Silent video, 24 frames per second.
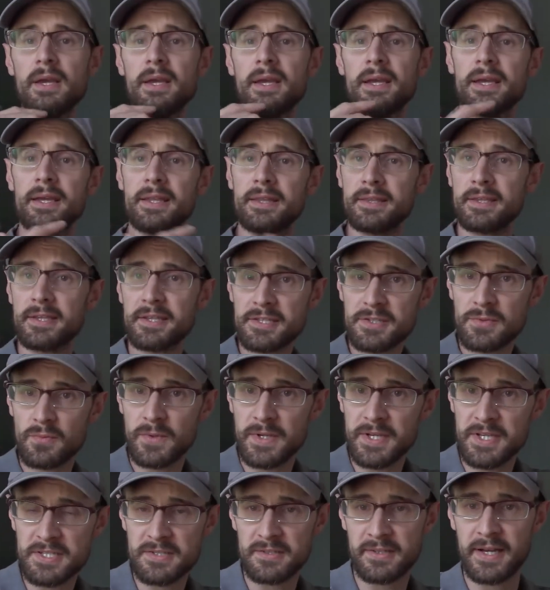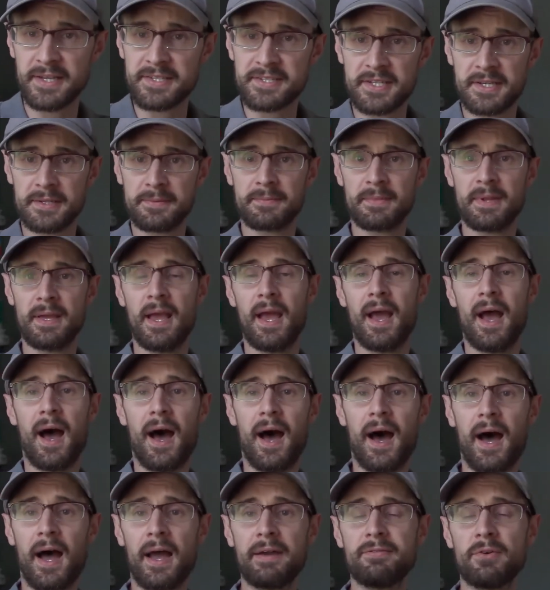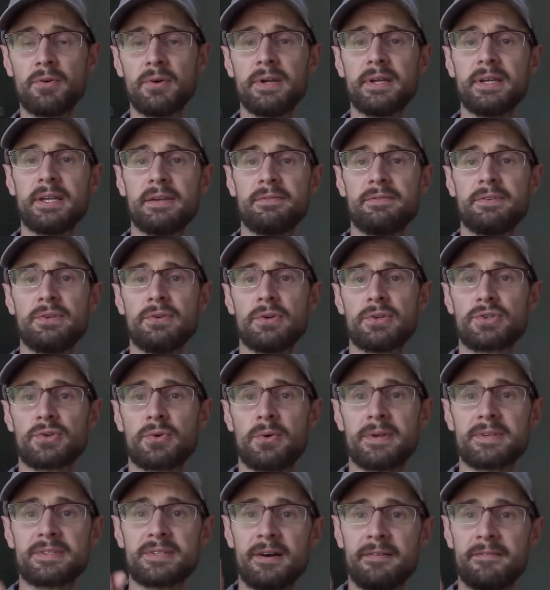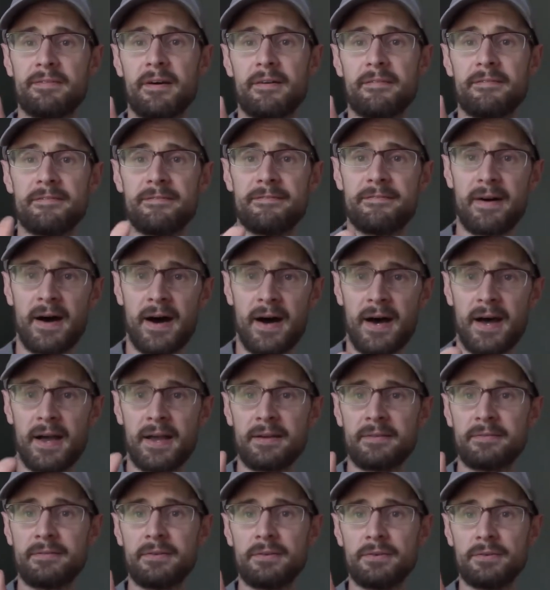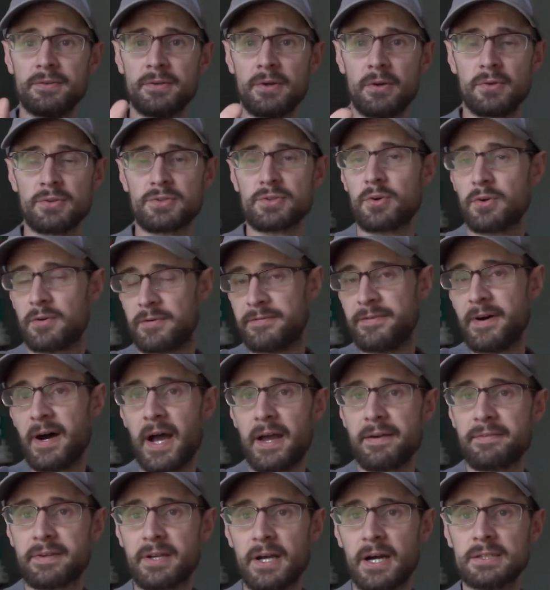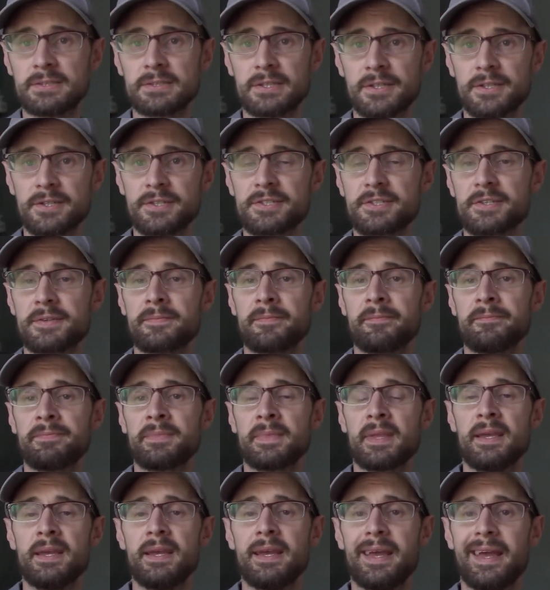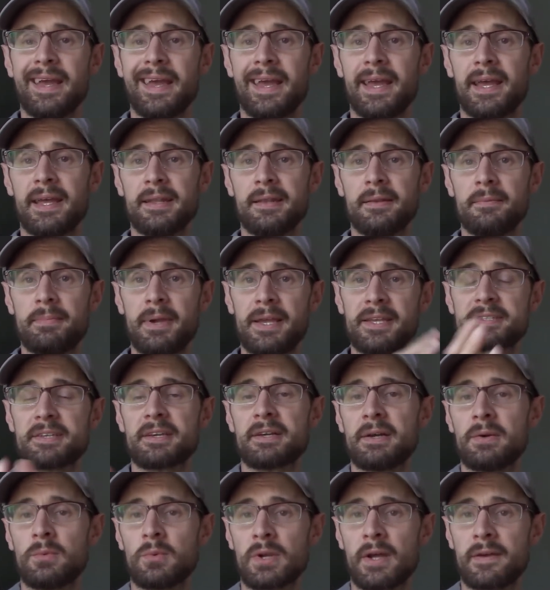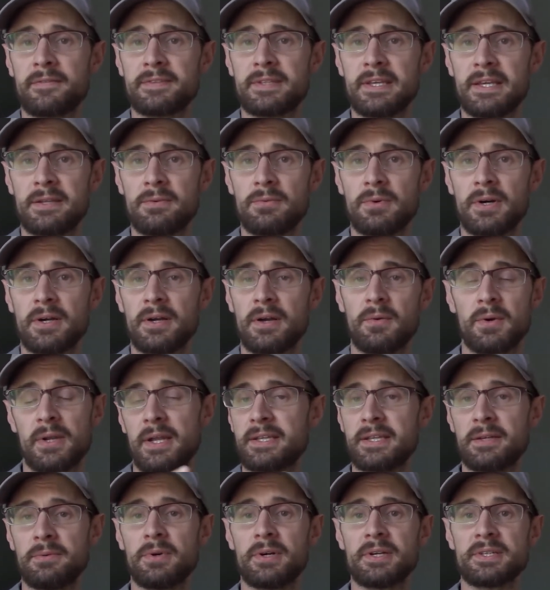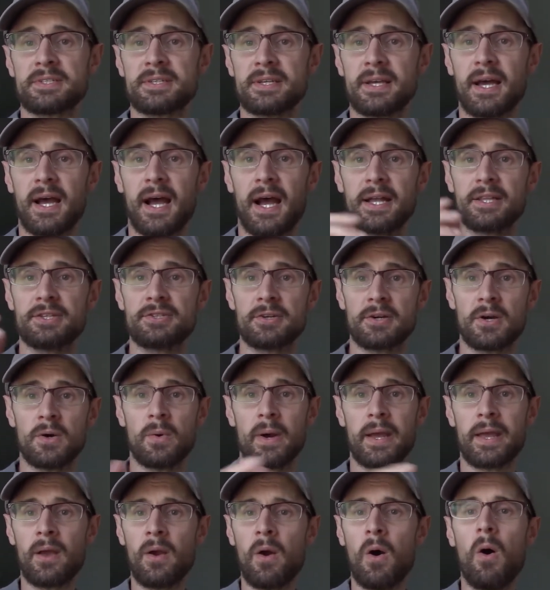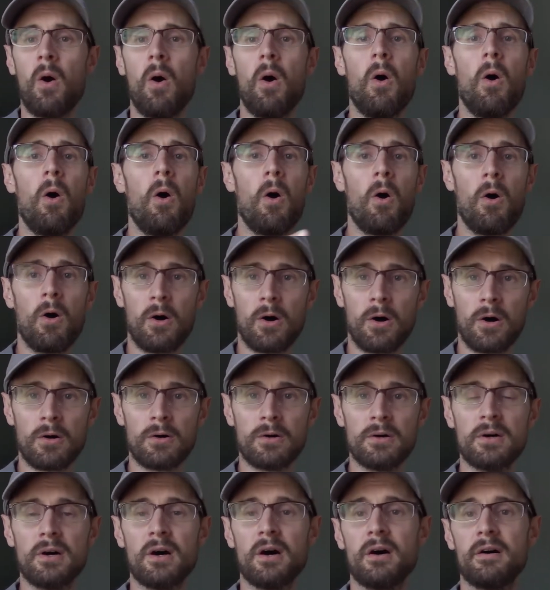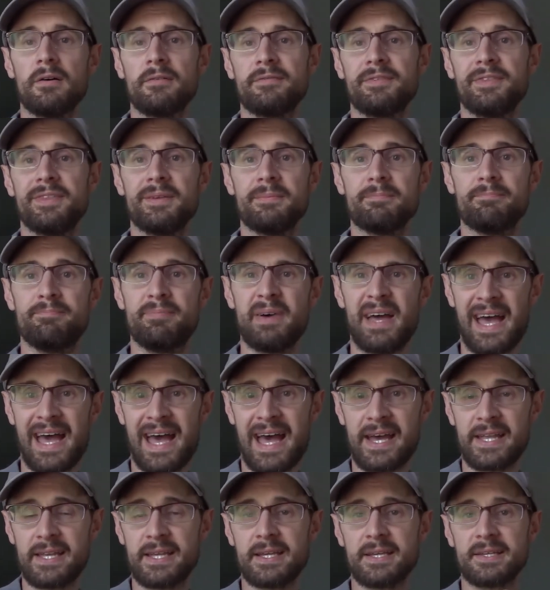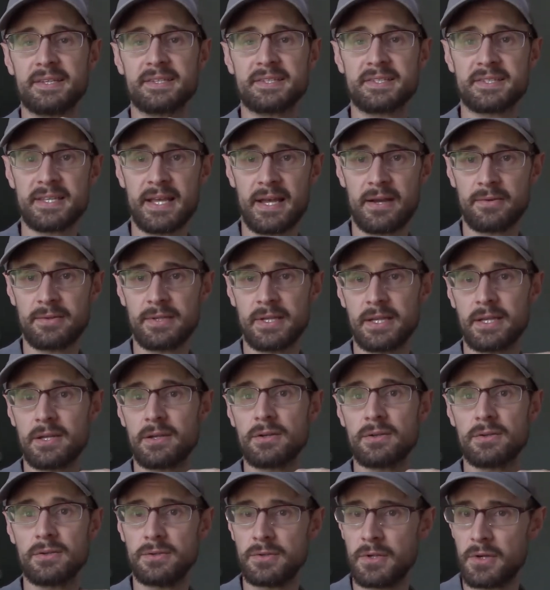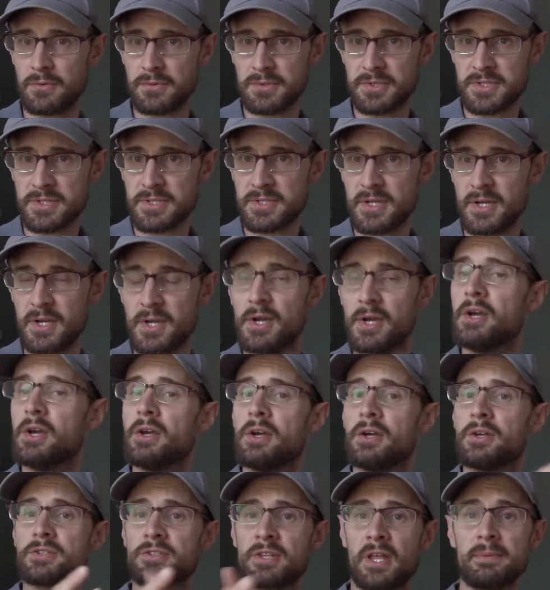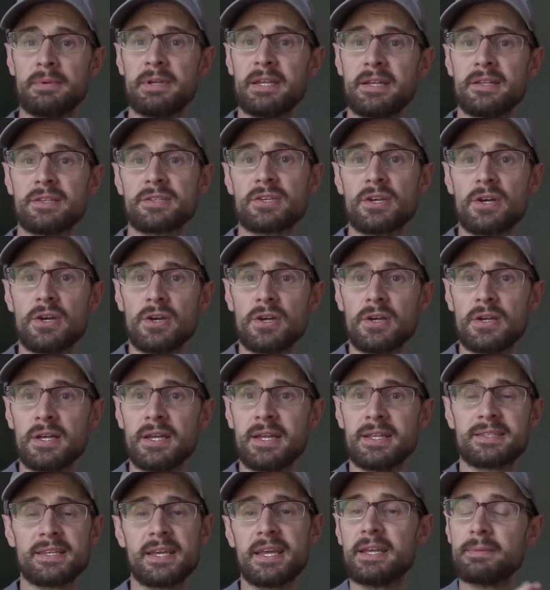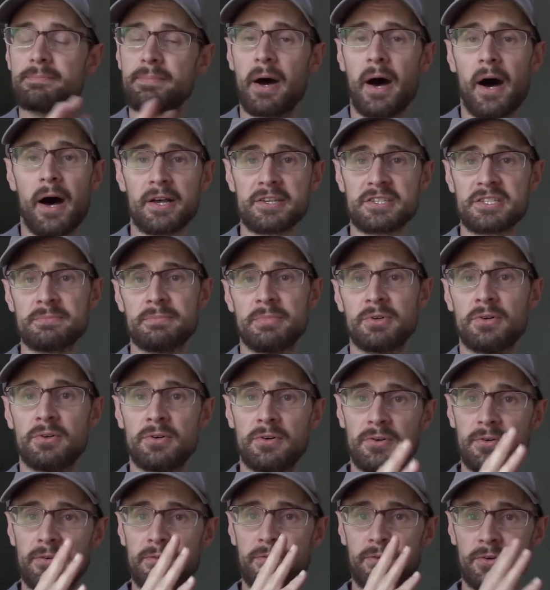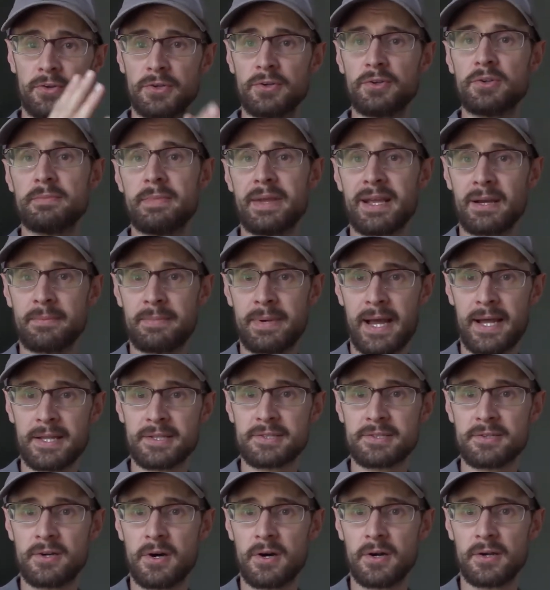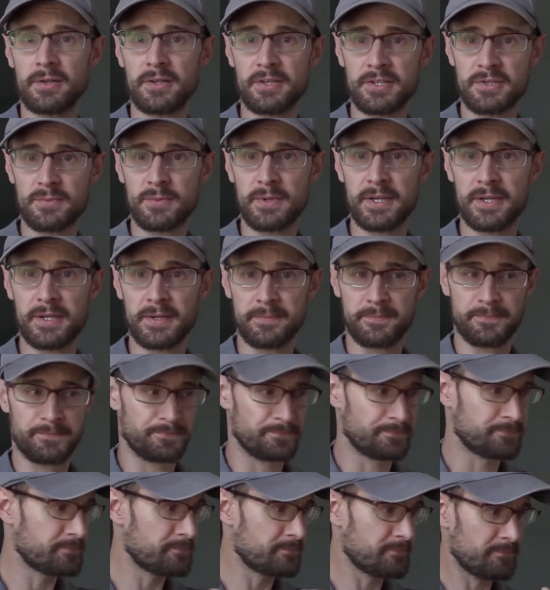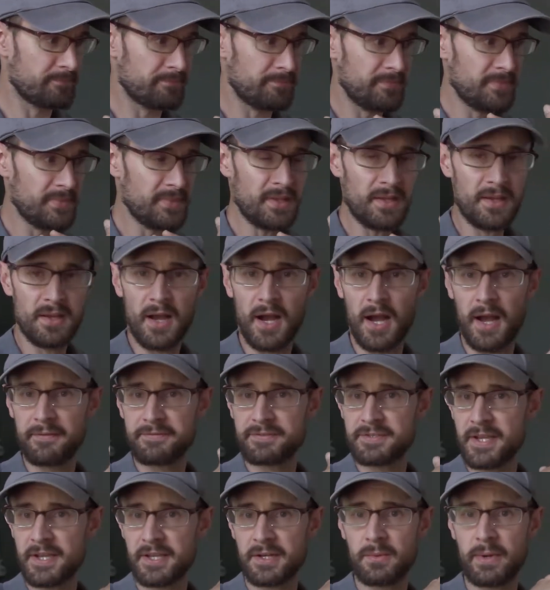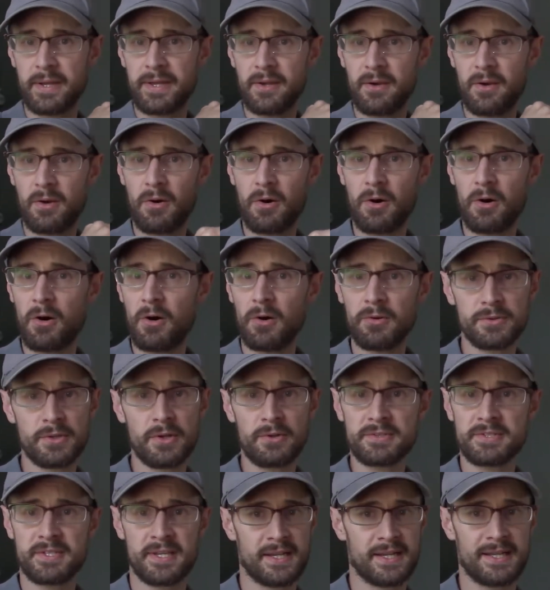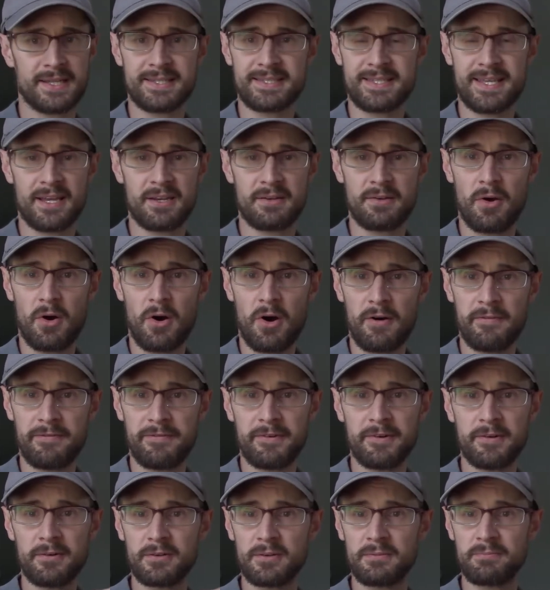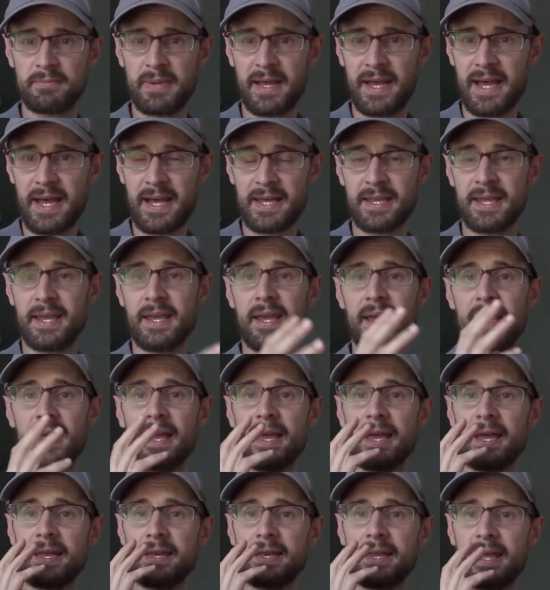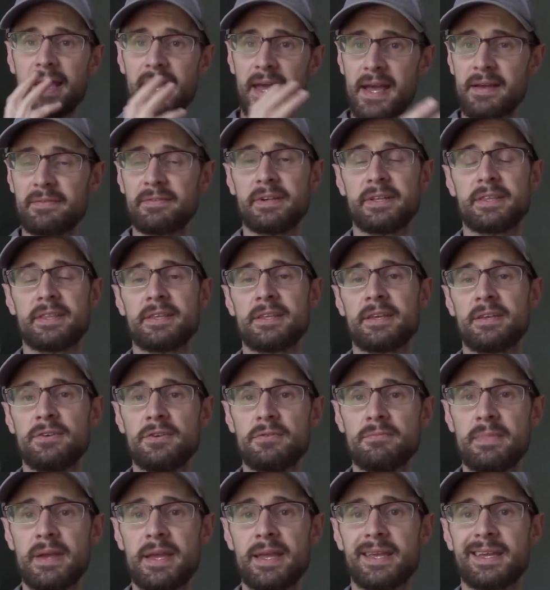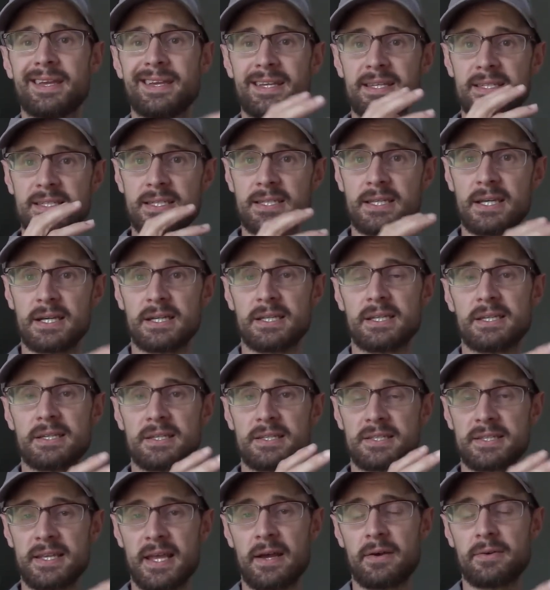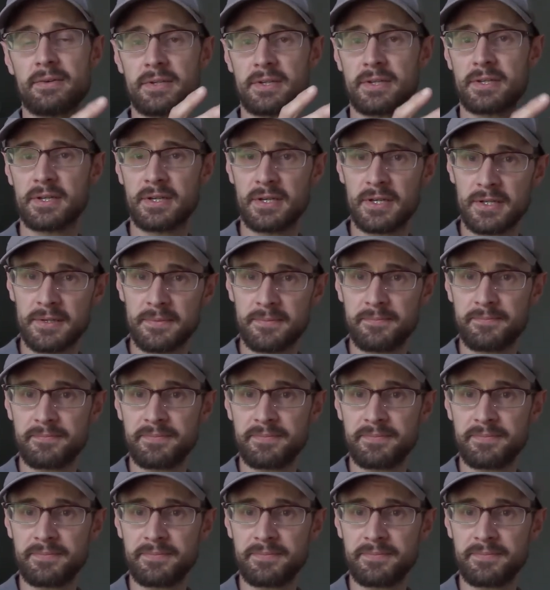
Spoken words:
In this week's lesson, I've only given you a choice of 5 notes or 5 colors. And basically what I did was I took away all of the bad sounding notes. So that means it's impossible for you to make a bad song this week. I've taken away all notes that can sound awful and bad, and everything that you make is gonna sound good.